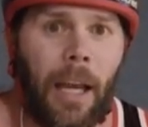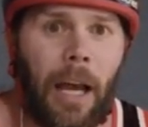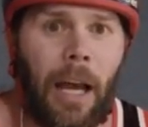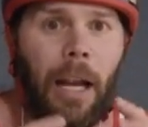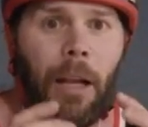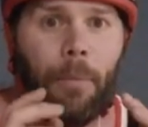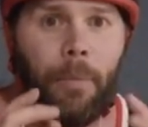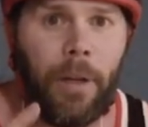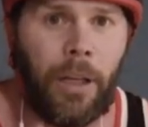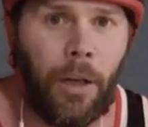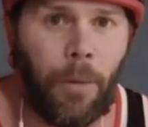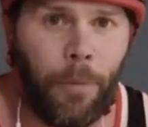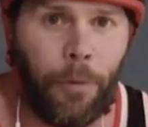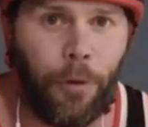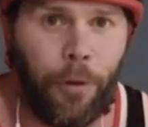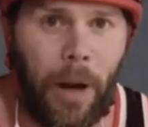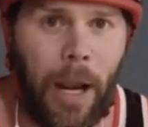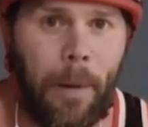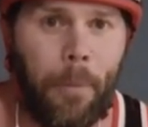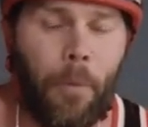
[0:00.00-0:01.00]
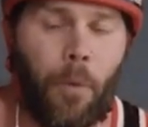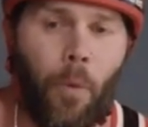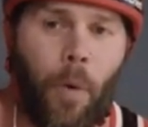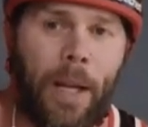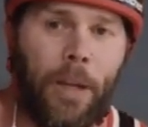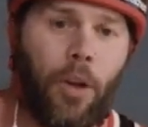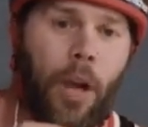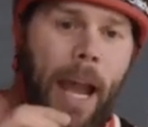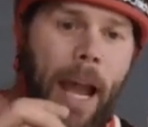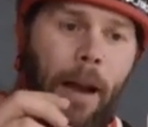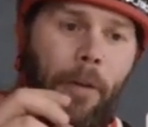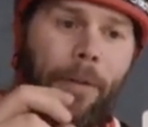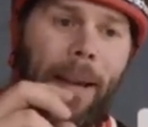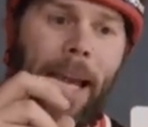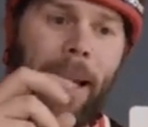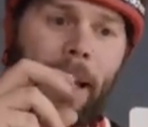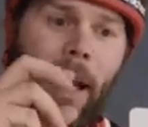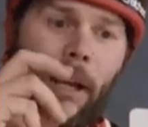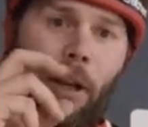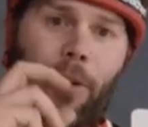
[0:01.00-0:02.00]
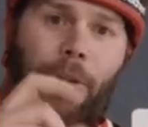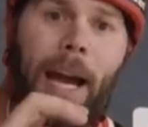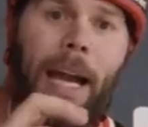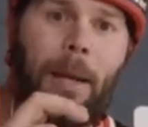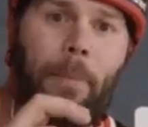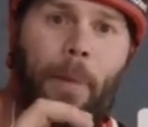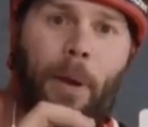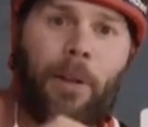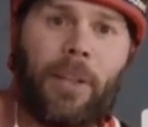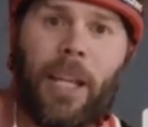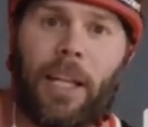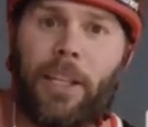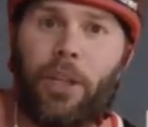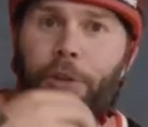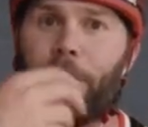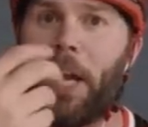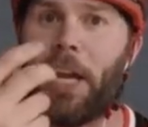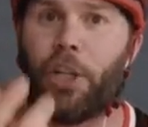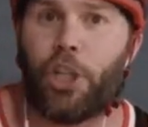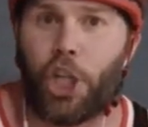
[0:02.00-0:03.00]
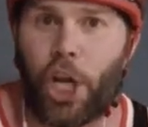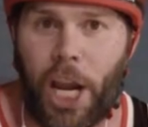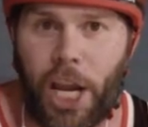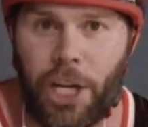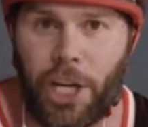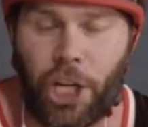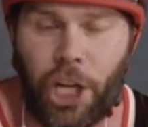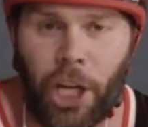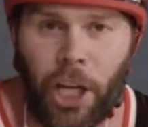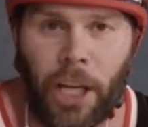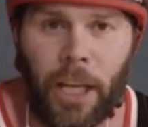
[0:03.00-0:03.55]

aluminium frame when you have like a grind block that you can change.